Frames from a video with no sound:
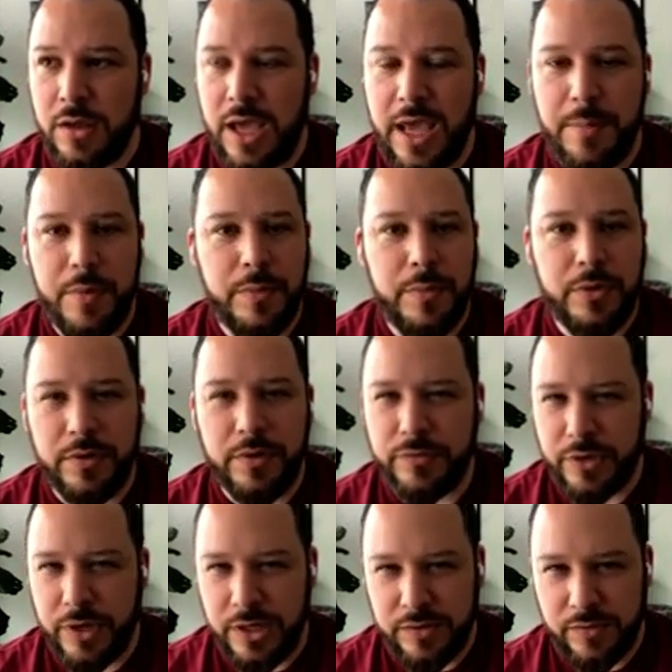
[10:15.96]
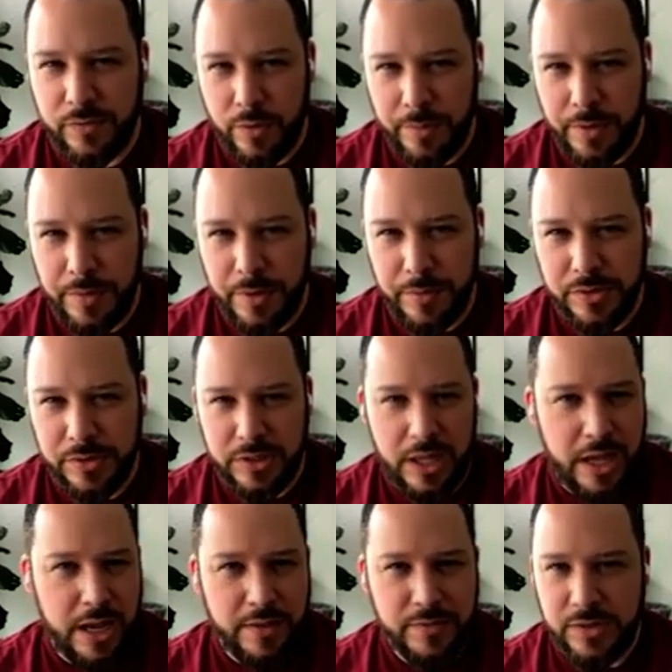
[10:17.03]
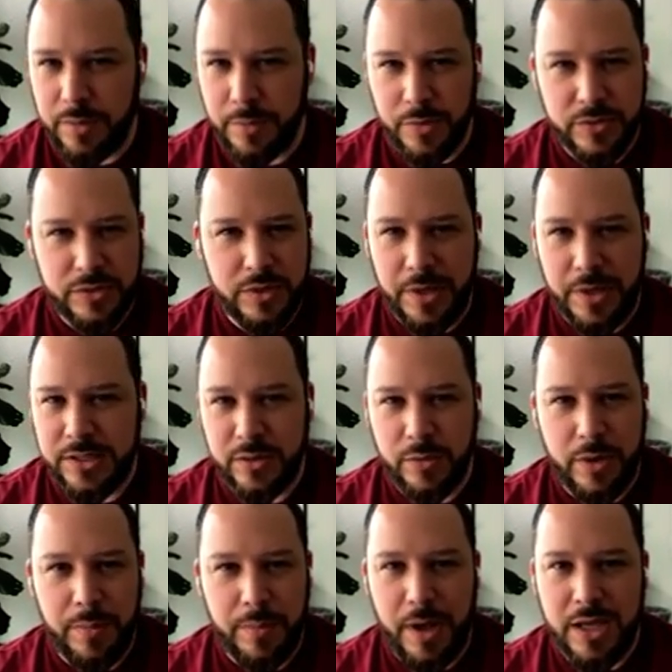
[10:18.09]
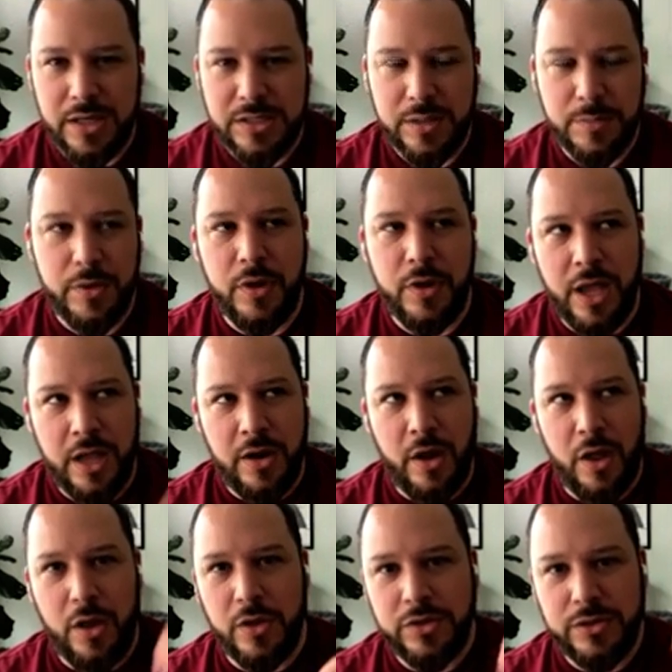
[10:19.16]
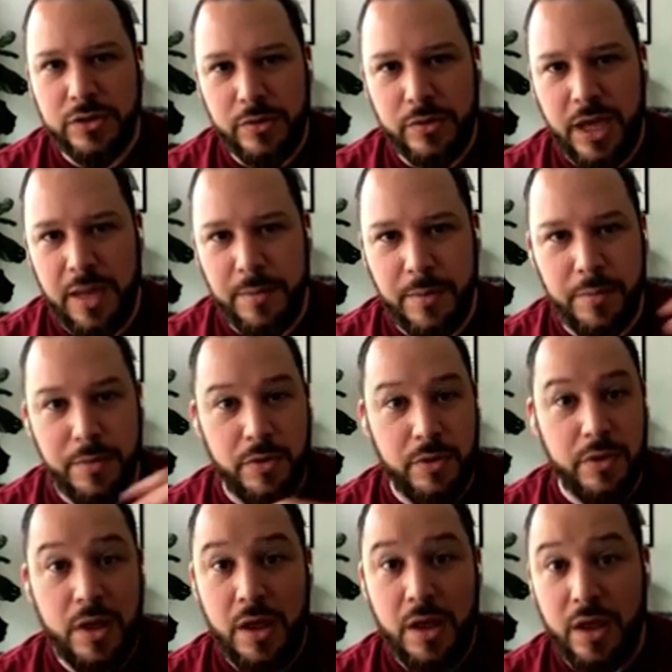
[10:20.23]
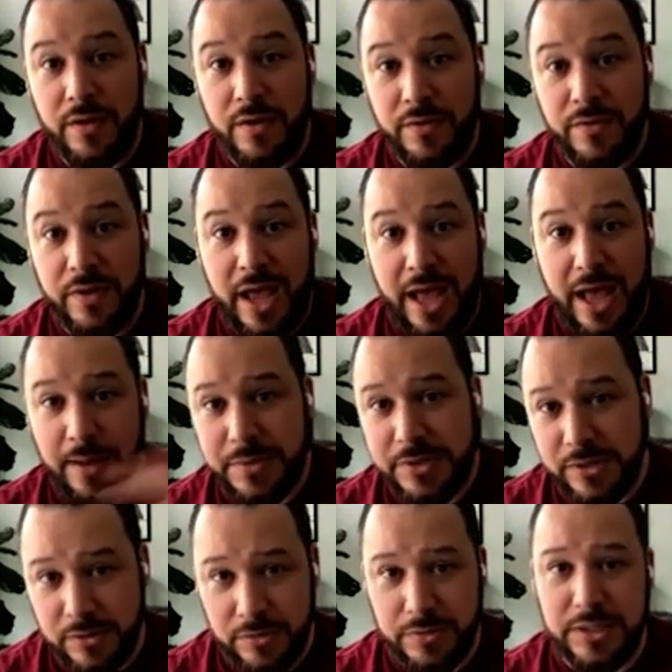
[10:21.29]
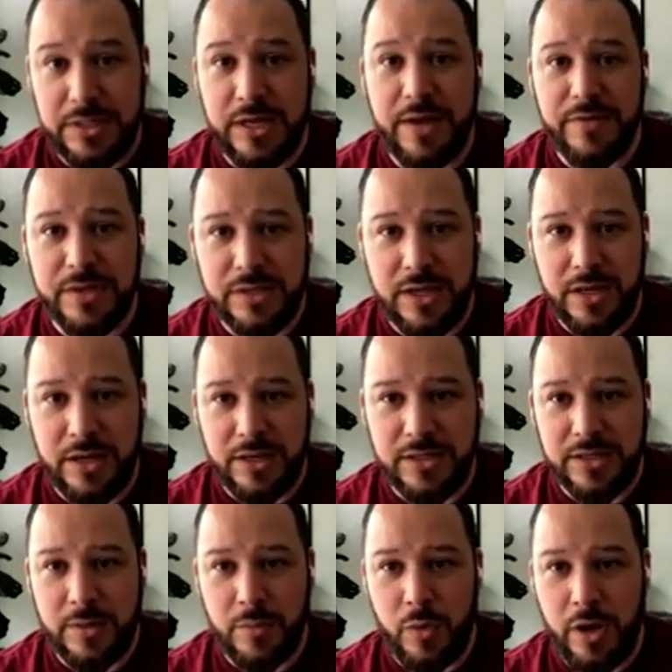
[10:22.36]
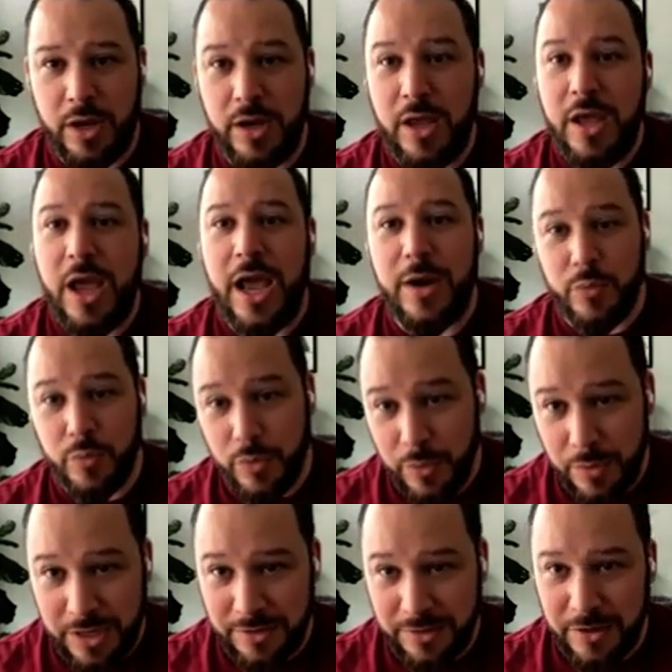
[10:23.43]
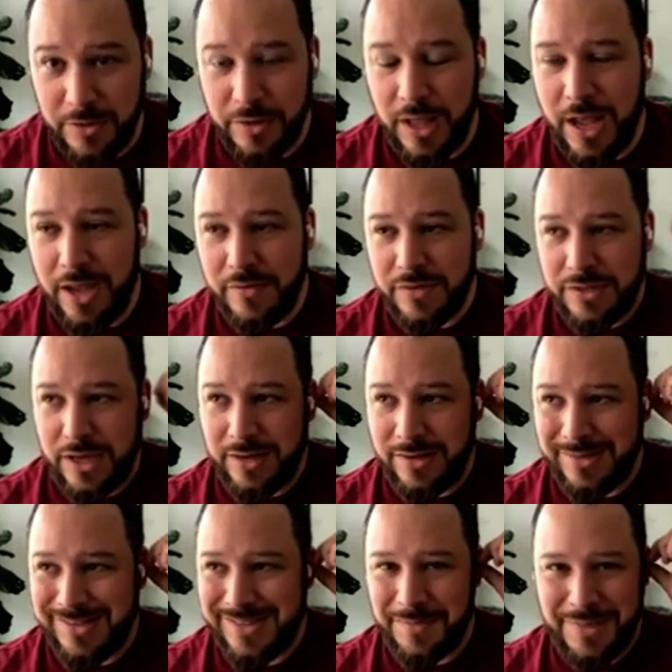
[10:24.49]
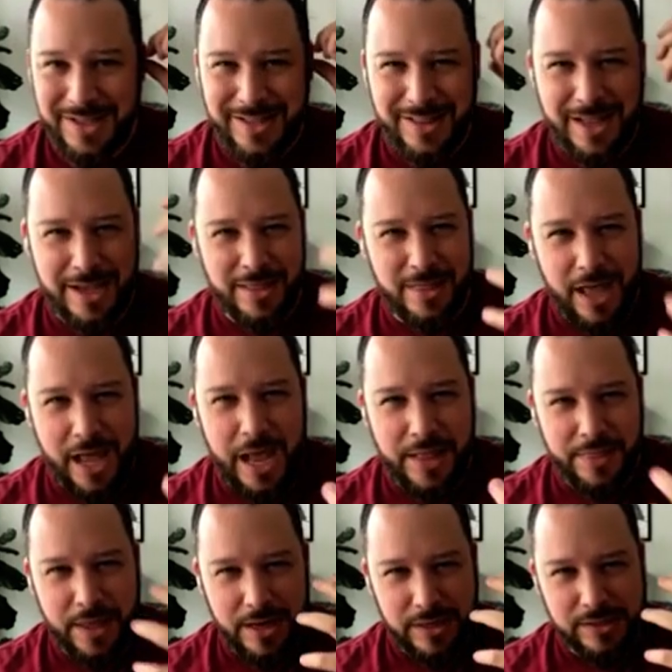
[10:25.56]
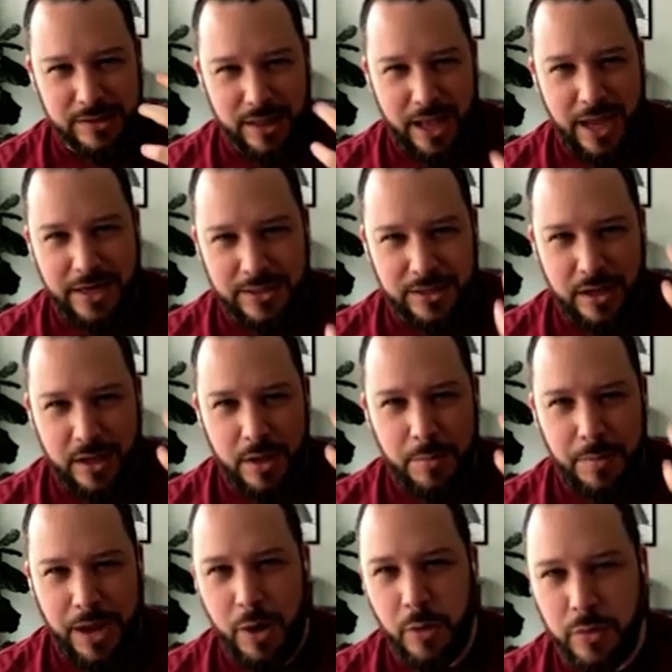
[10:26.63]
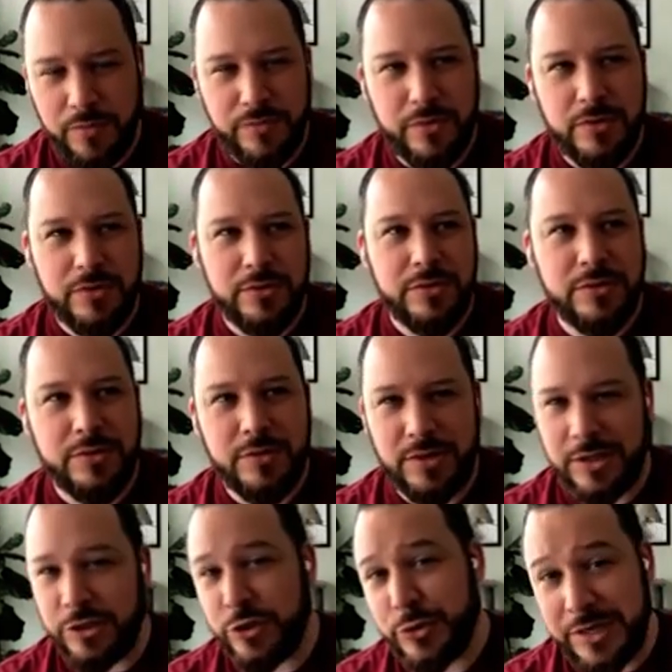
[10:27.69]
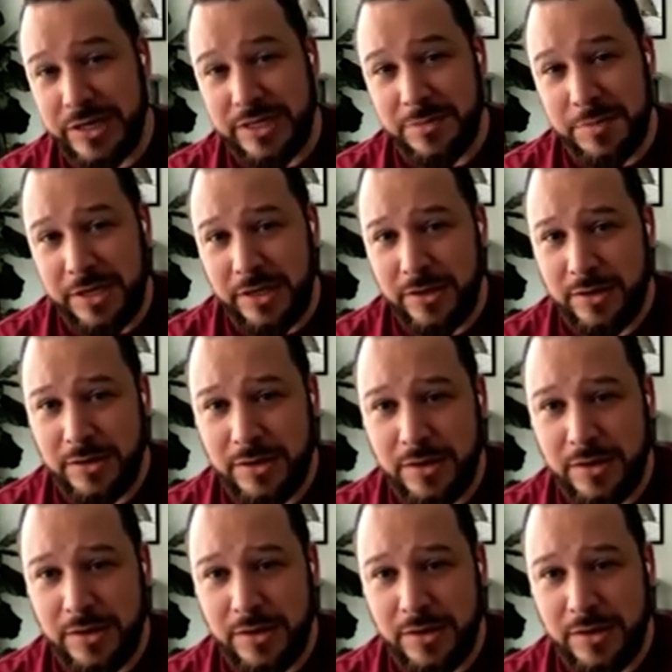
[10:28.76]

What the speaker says: capable of transforming people's lives in the most amazing way possible, and also capable of absolutely devastating someone and ruining their lives. And something like that is that powerful, intrigues me.